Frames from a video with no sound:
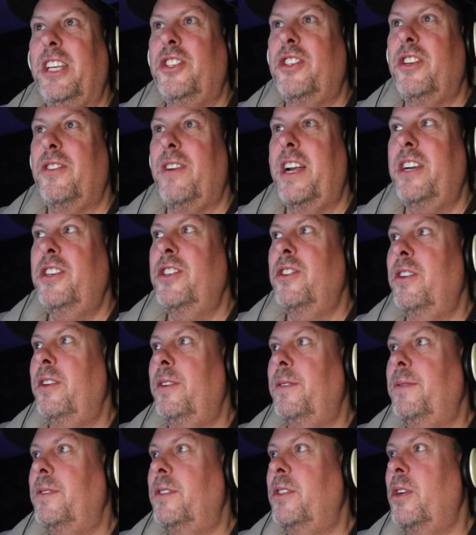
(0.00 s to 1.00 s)
trade
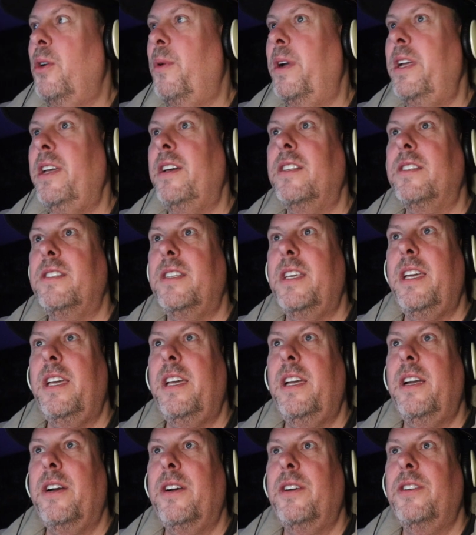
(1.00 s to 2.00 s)
journal. So what you can see
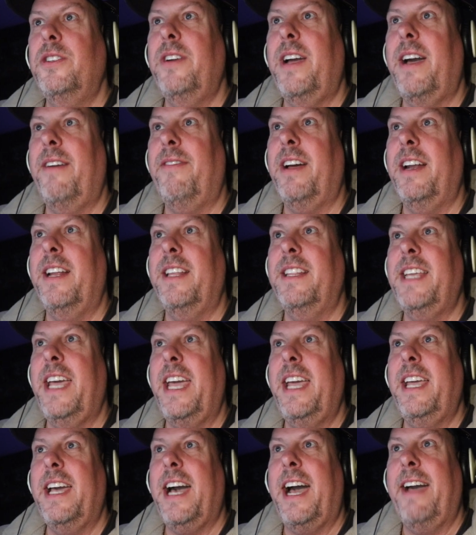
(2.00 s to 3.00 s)
here is you have kind of
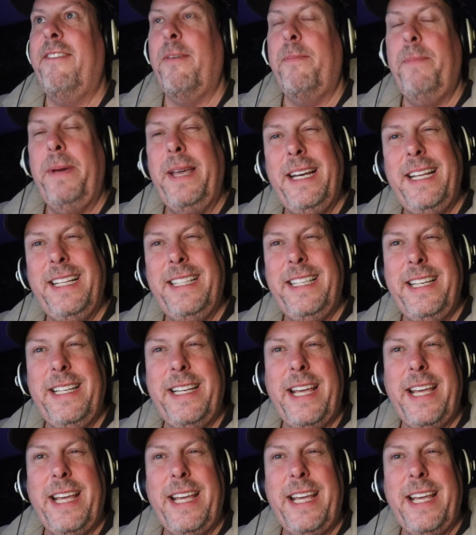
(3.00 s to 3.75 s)
date. I have a PDT